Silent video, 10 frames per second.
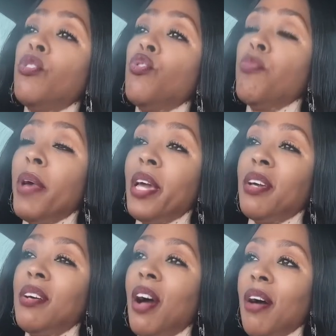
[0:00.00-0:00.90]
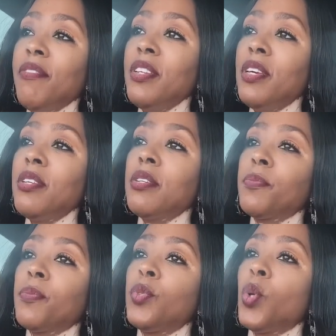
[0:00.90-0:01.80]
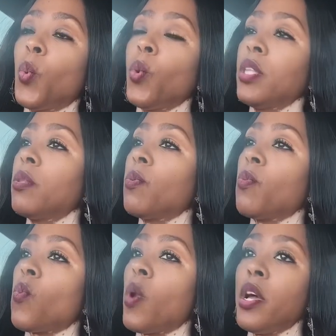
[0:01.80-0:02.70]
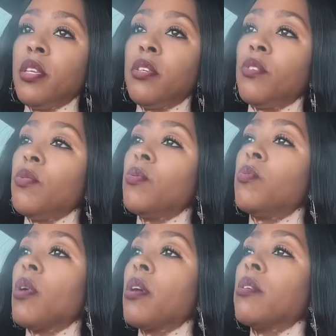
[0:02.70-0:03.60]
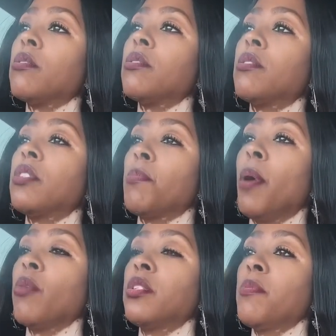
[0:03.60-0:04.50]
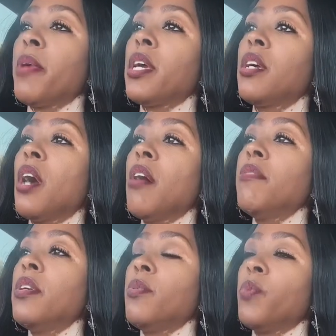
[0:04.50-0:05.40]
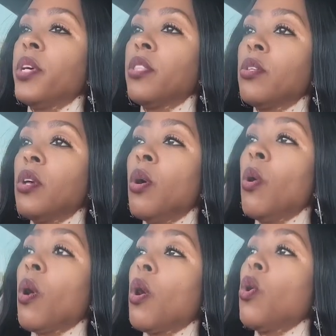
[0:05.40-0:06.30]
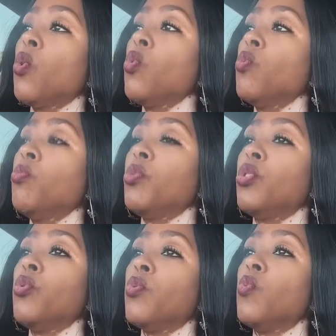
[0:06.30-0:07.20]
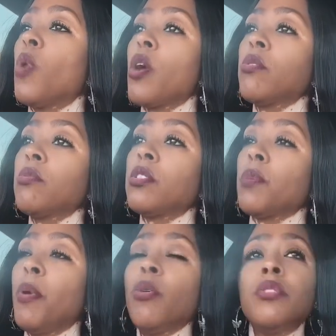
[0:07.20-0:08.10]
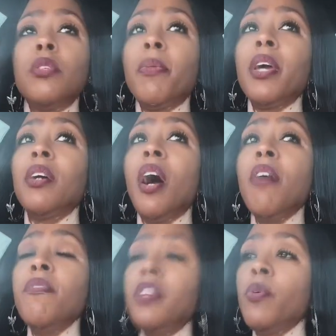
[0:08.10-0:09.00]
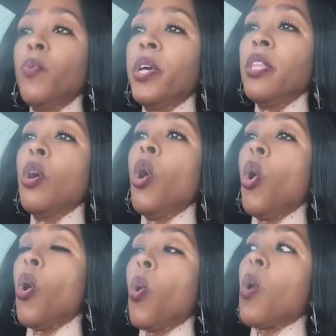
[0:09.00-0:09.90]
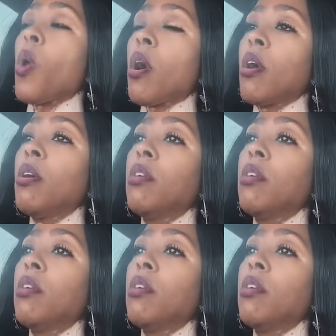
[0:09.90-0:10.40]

You've made covenant with what you weren't supposed to make covenant with, or whom you weren't supposed to make covenant with, or